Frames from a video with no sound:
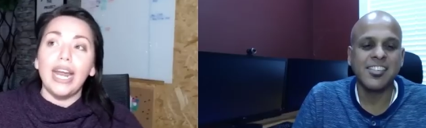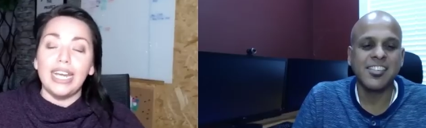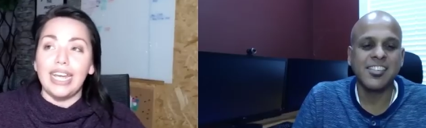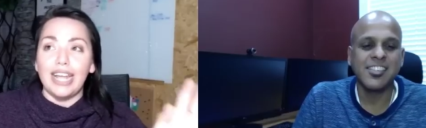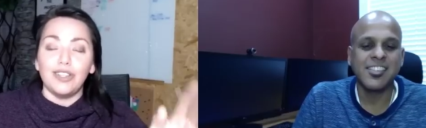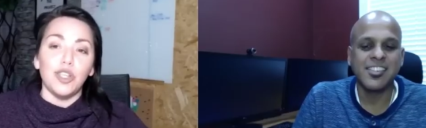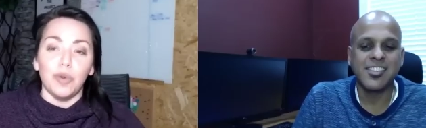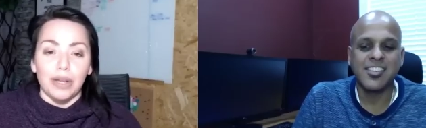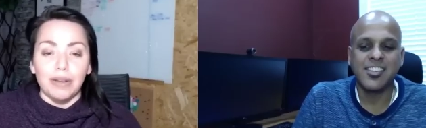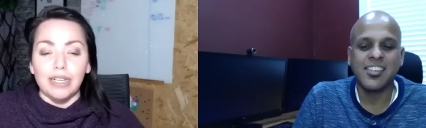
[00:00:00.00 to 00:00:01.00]
Speaker 1: it and do
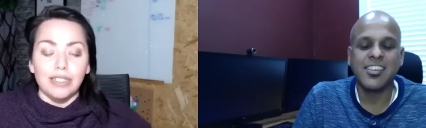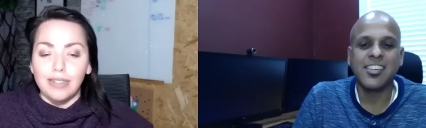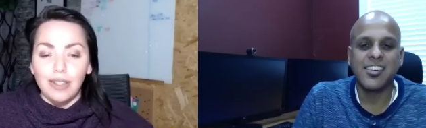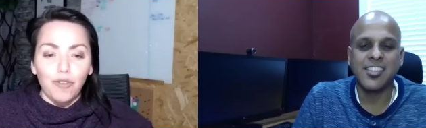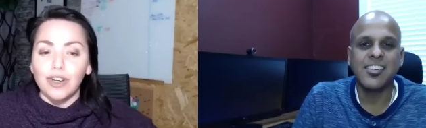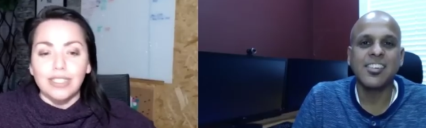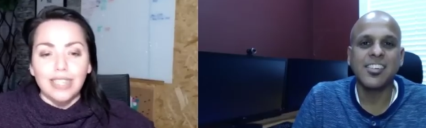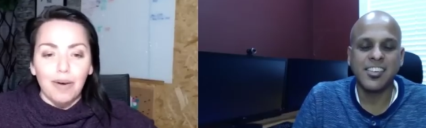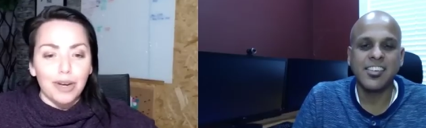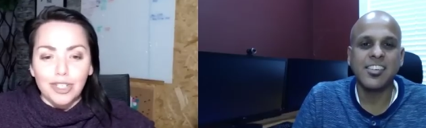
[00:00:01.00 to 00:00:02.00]
it because the first
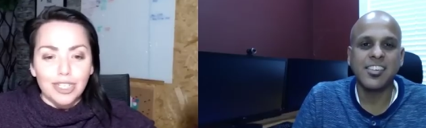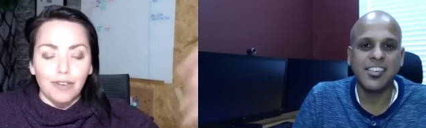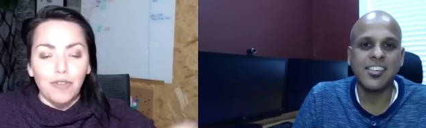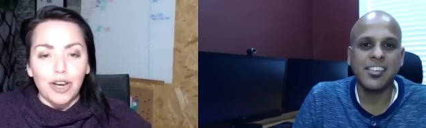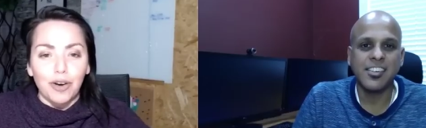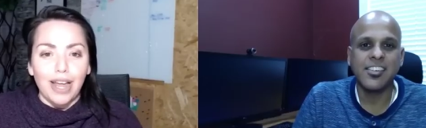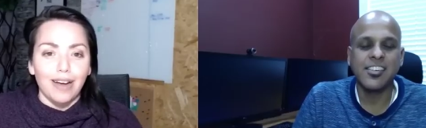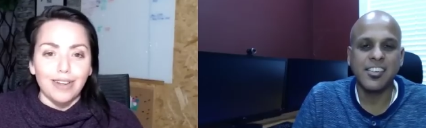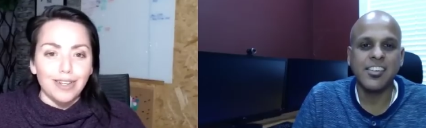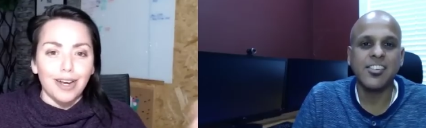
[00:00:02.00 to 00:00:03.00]
hour you're just going to figure it
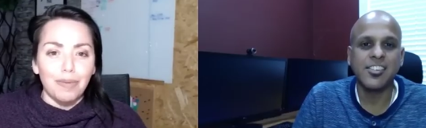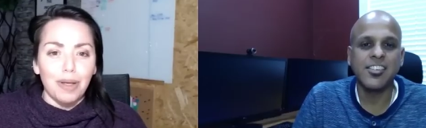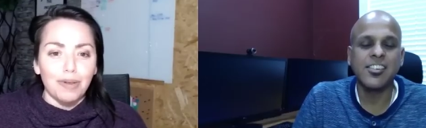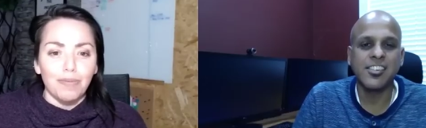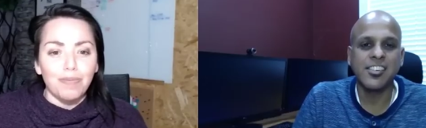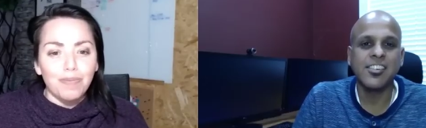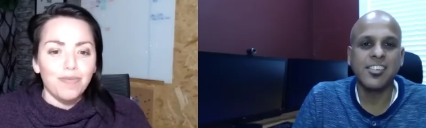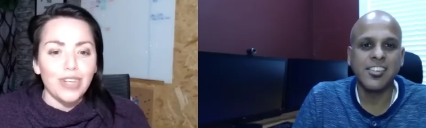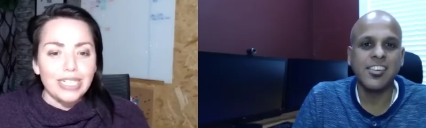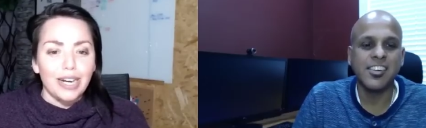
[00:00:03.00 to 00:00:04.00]
out you're not going to be able to
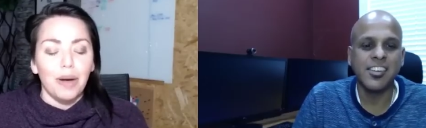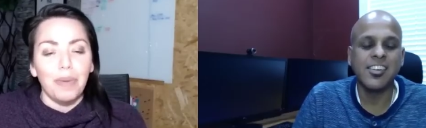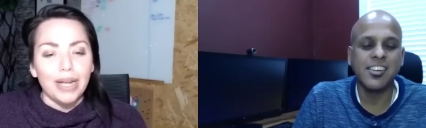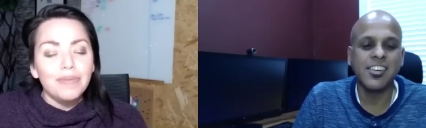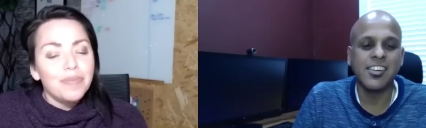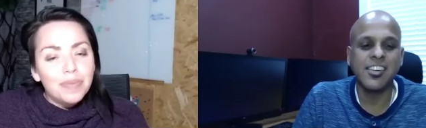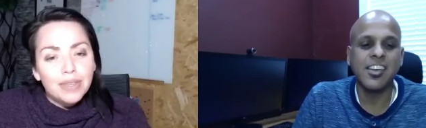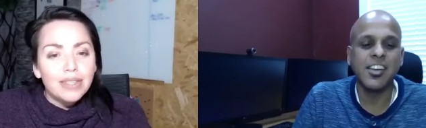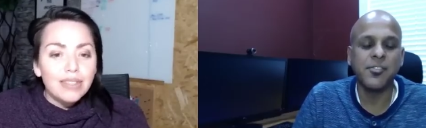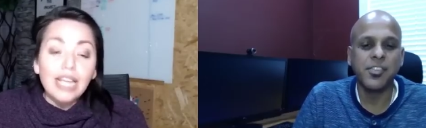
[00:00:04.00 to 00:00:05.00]
fix it all but
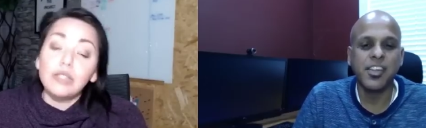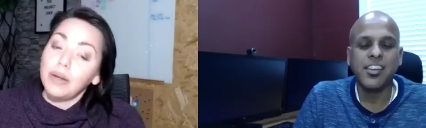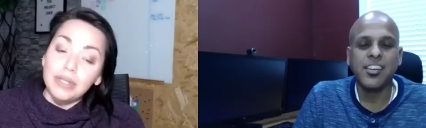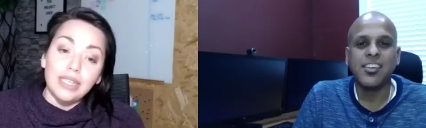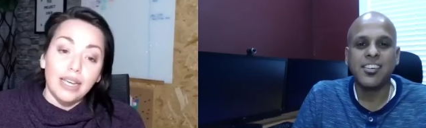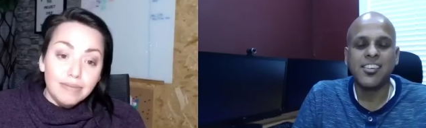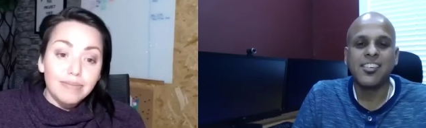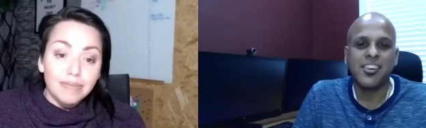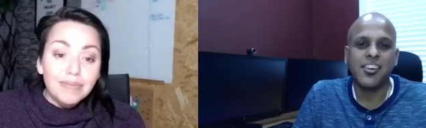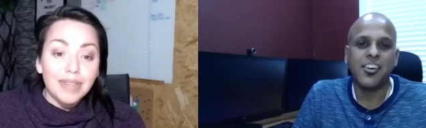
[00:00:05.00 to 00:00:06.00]
yeah. that's what i would say
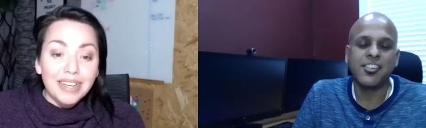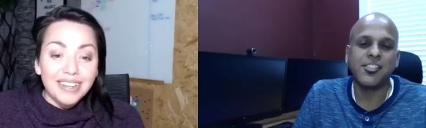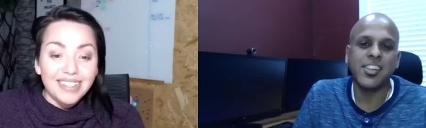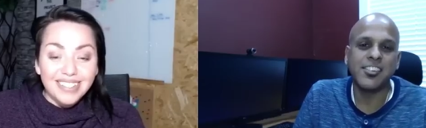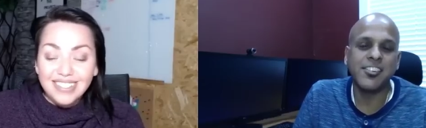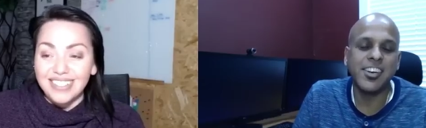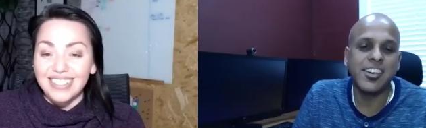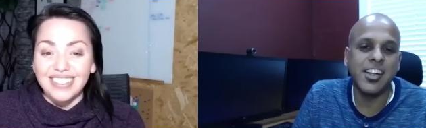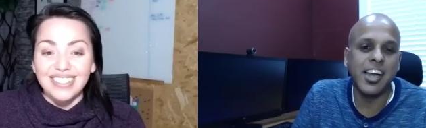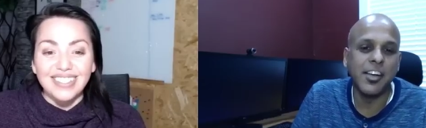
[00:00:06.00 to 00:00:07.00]
Speaker 2: awesome that's
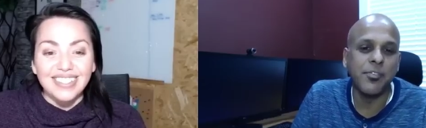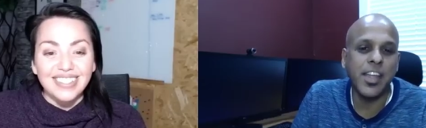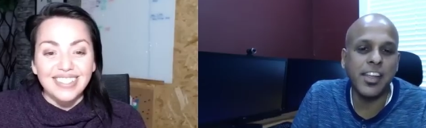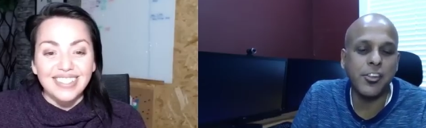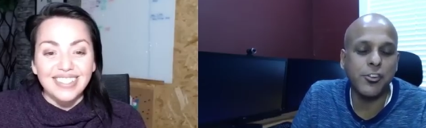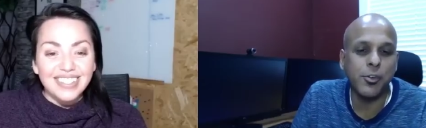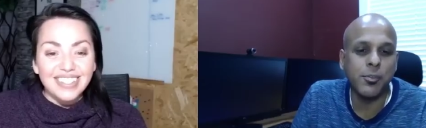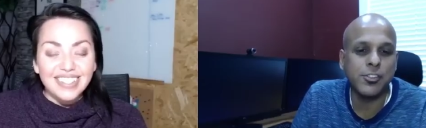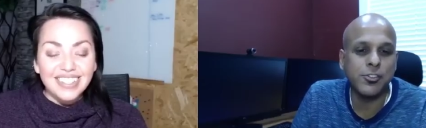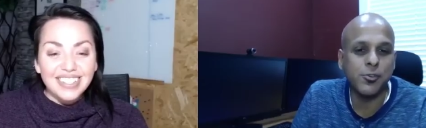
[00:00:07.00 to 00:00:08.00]
great um, thank you so
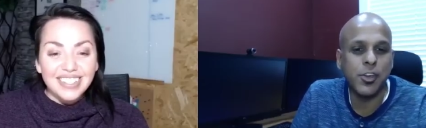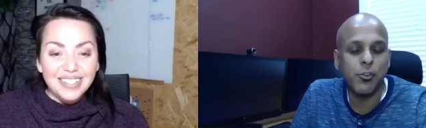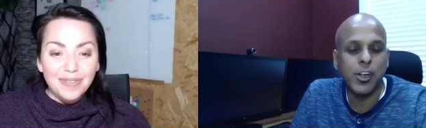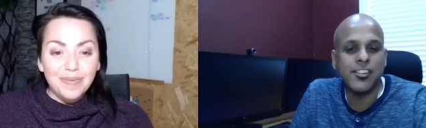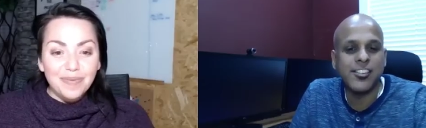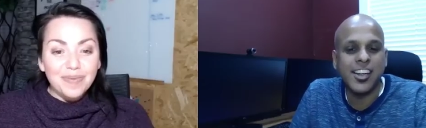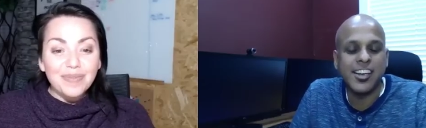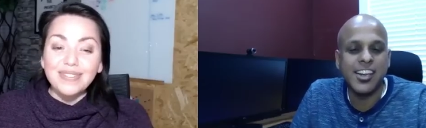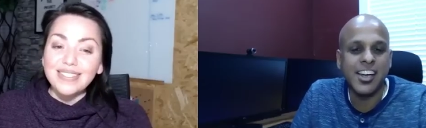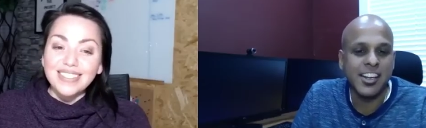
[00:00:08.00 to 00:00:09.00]
much very well
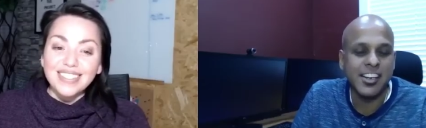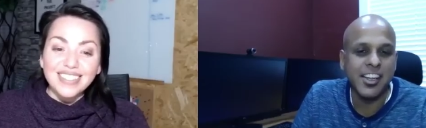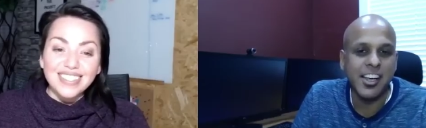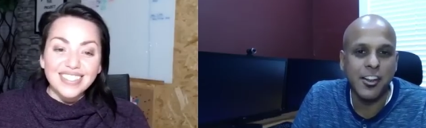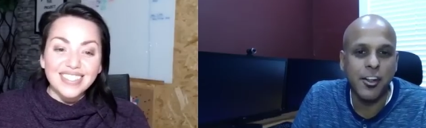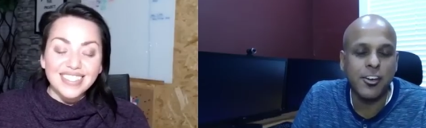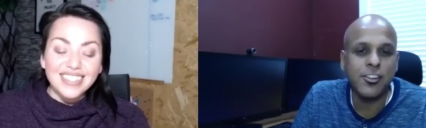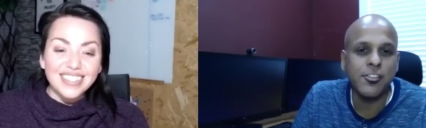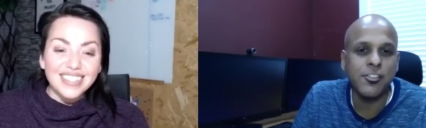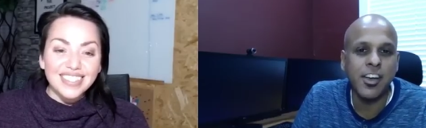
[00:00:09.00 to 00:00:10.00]
said and uh, lots of